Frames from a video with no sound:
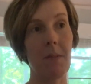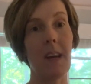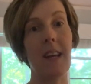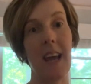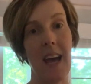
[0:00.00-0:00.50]

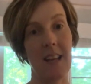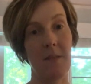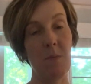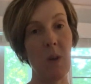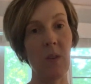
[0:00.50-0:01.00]
connect
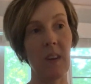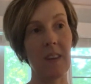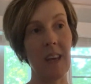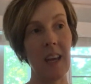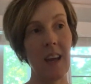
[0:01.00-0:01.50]

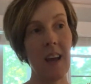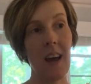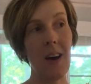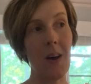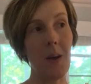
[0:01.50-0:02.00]
musically.
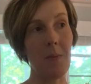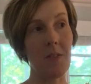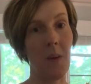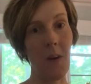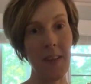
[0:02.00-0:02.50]

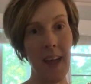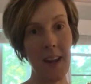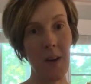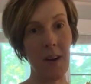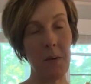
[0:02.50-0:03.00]
So on that note,